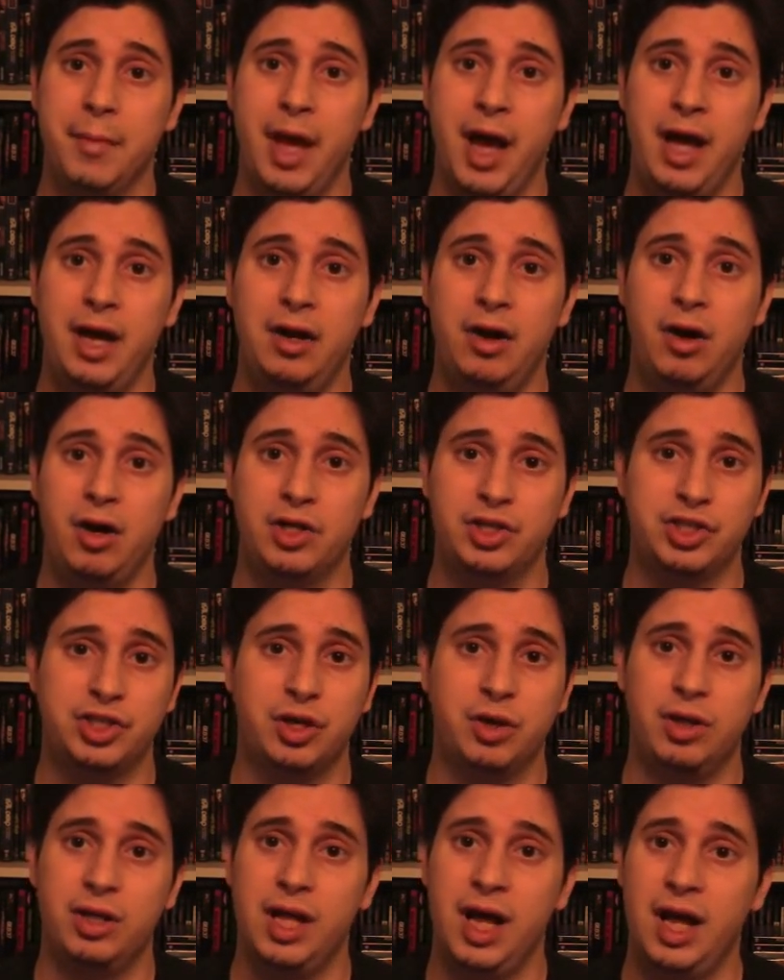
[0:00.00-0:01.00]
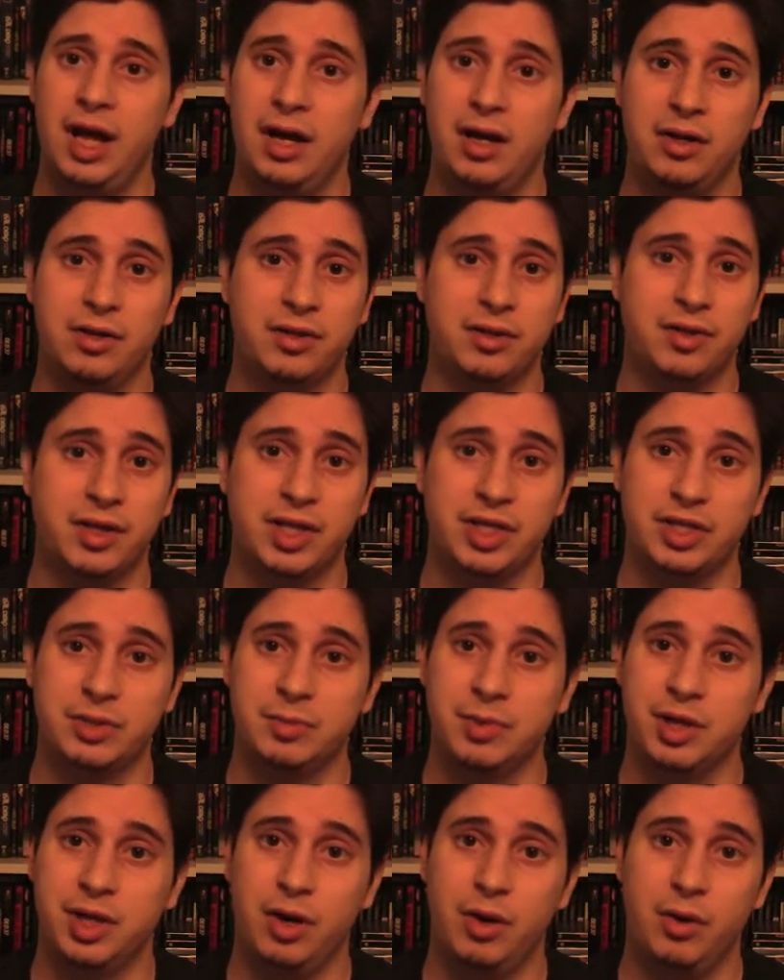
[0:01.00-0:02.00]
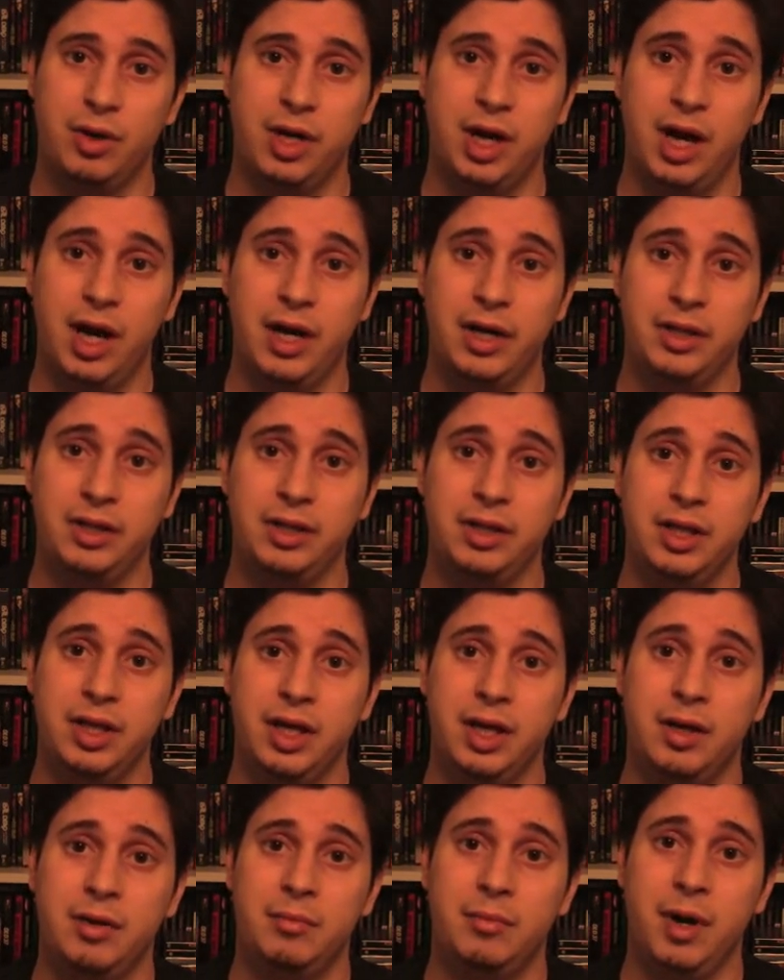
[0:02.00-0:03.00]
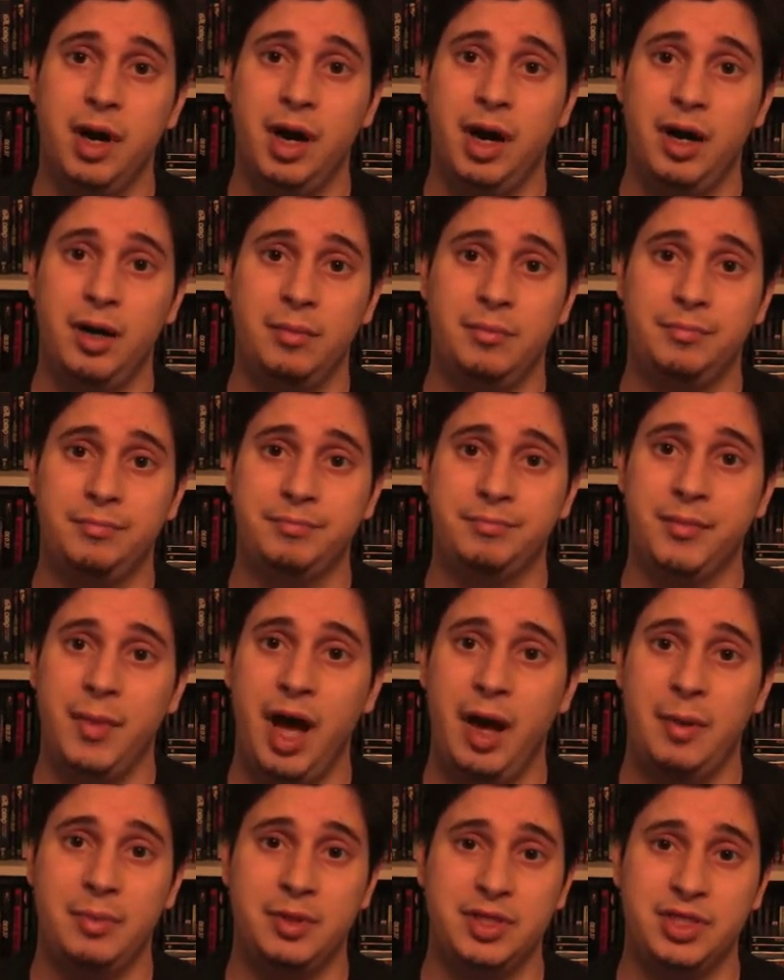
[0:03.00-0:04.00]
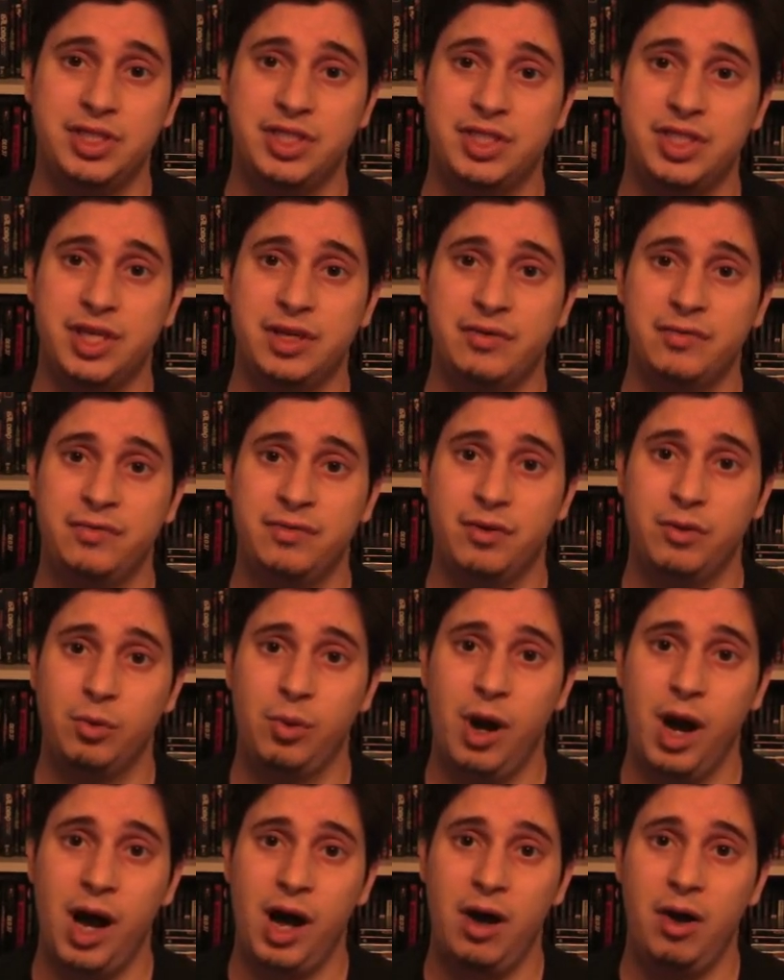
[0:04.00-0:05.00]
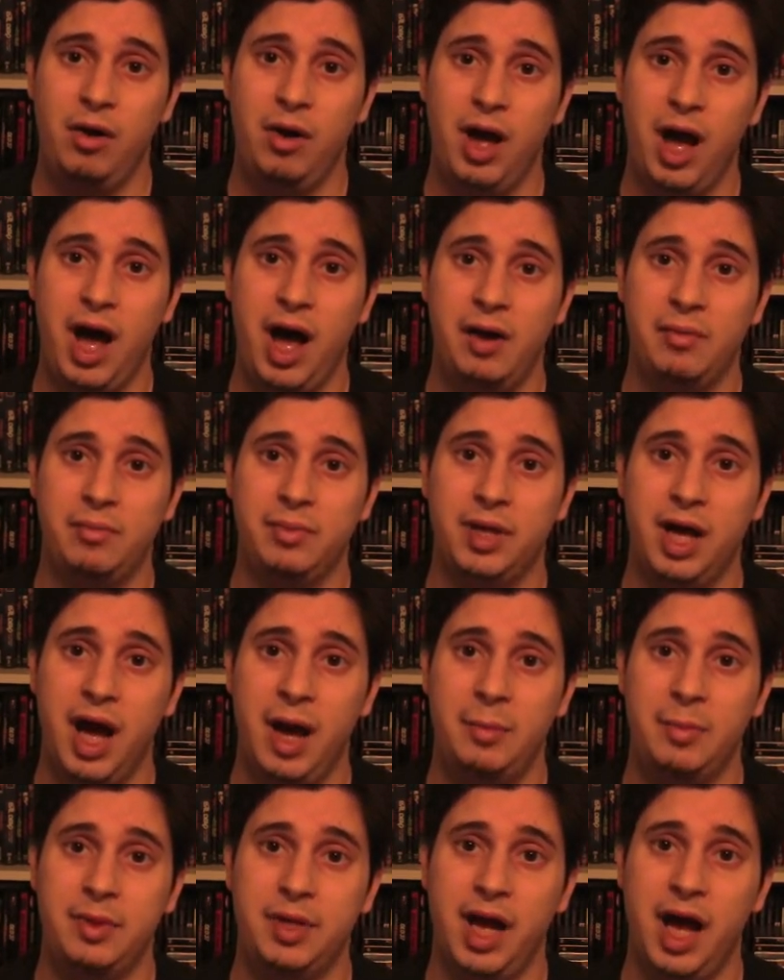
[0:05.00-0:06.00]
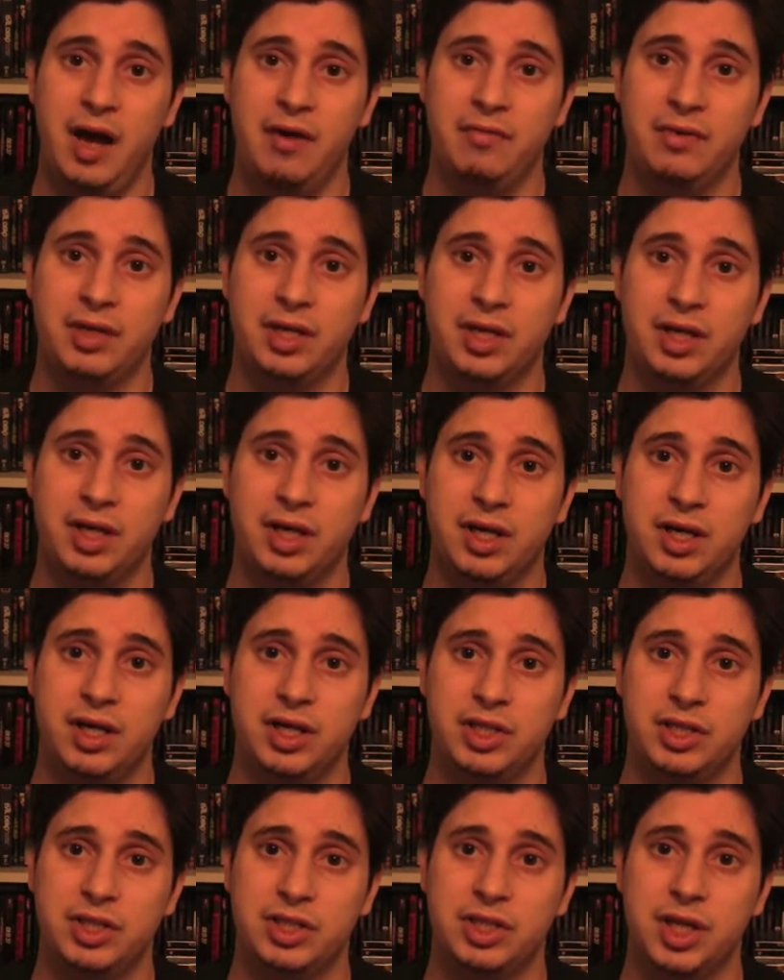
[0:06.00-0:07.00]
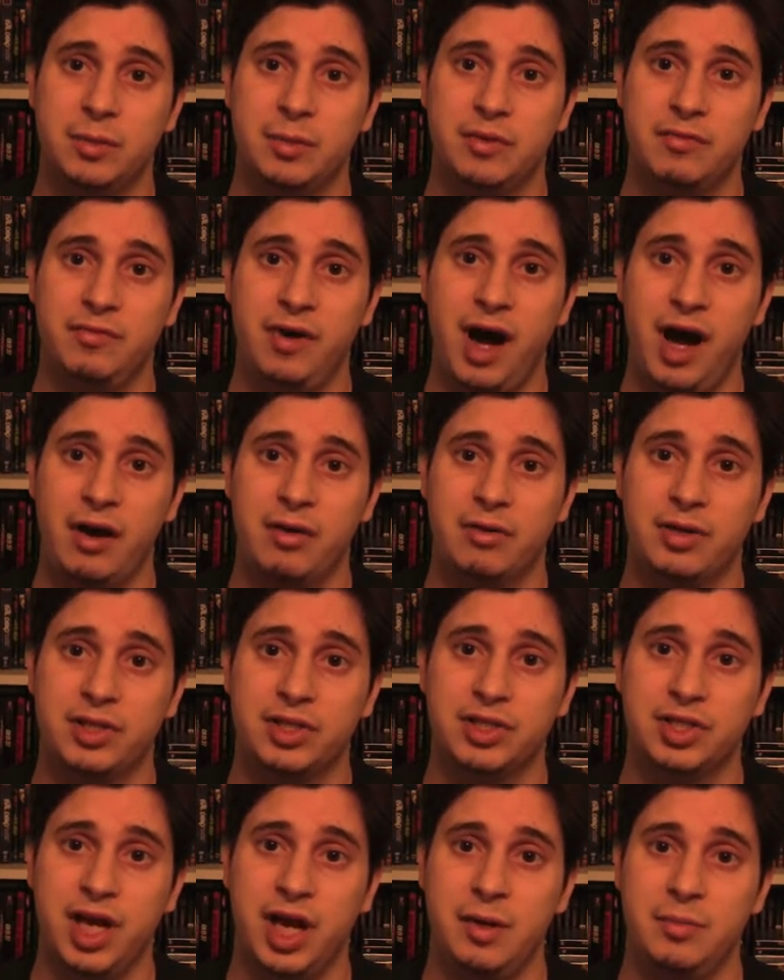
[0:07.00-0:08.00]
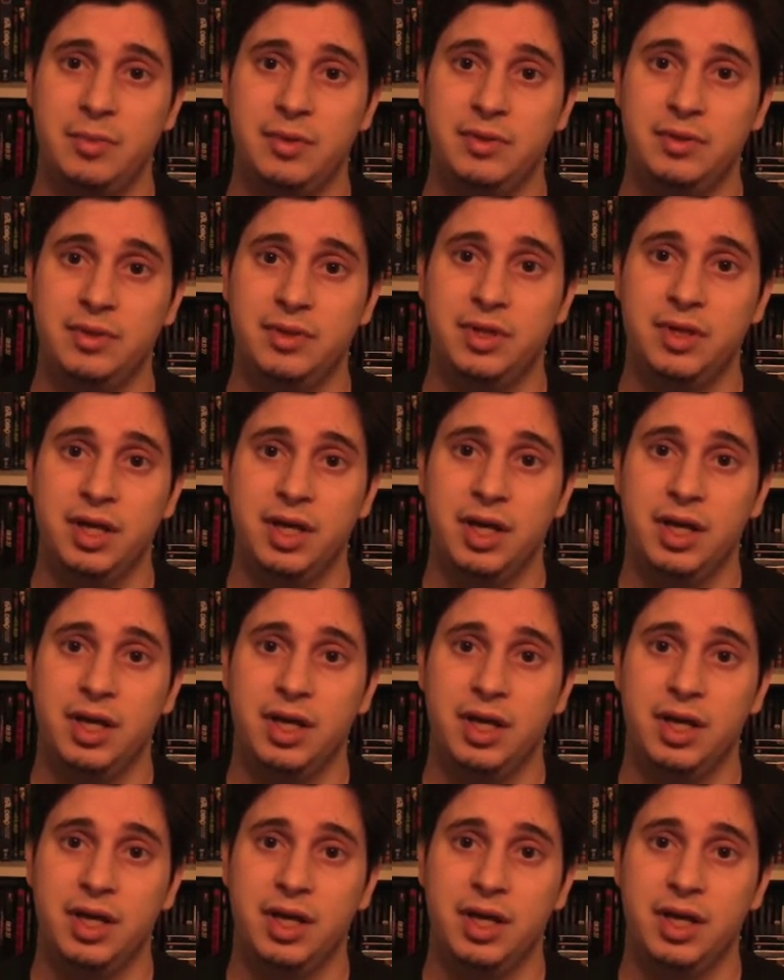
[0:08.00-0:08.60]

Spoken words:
also a lot of other things have been going on. I've been sick for a while. I've been having a stomach virus. I've been